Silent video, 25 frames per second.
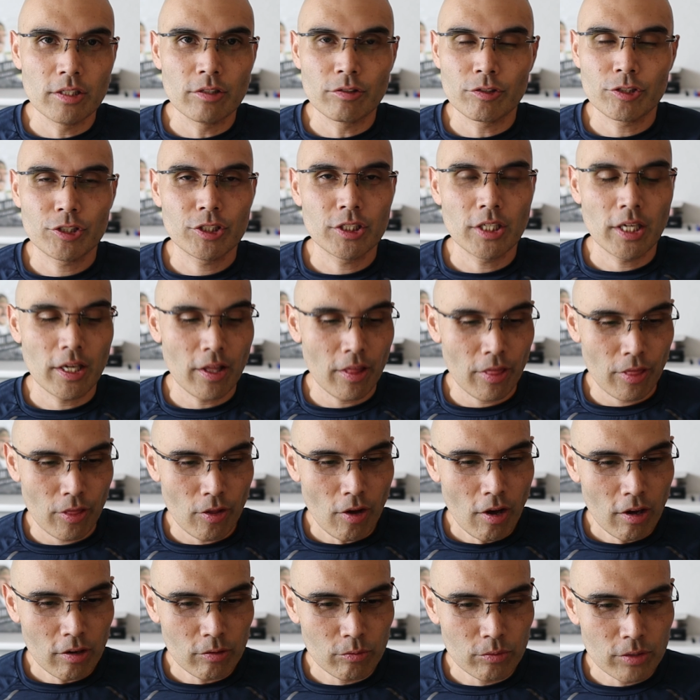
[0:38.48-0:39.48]
You know, she had
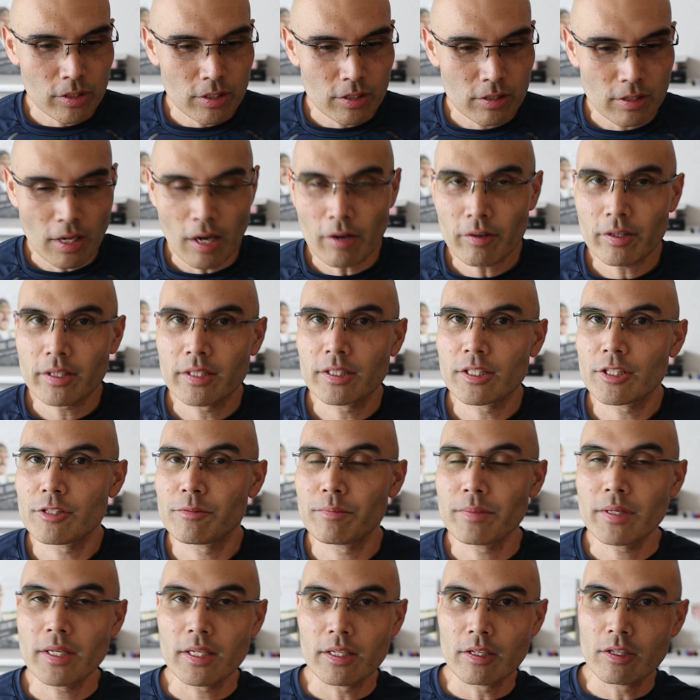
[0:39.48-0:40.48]
thought was, how can
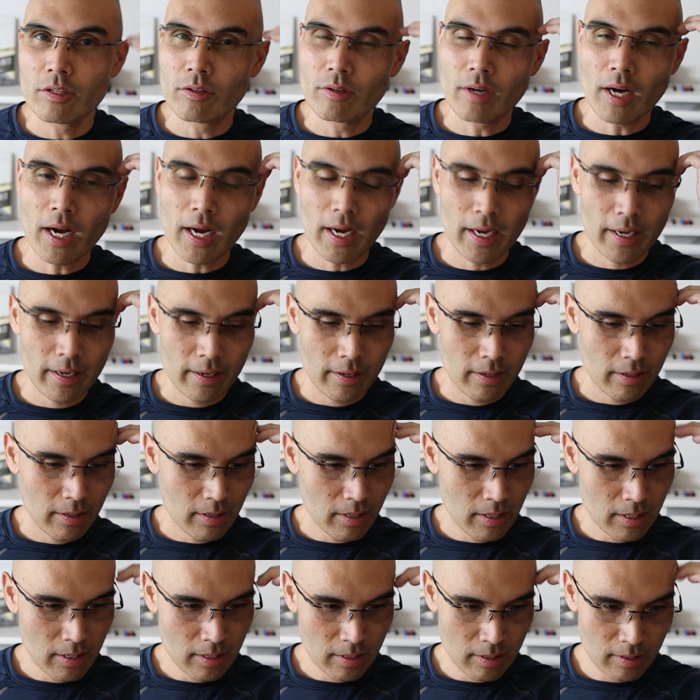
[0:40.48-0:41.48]
this be? You know,
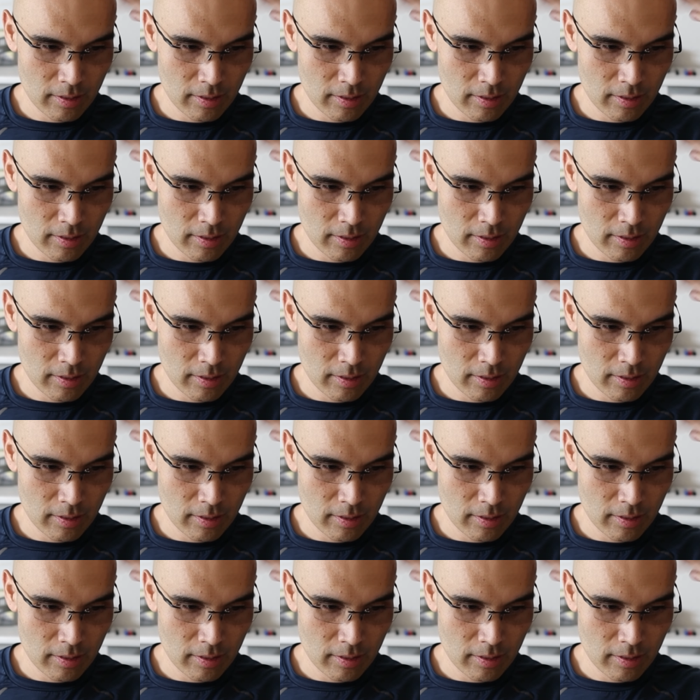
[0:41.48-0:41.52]
I...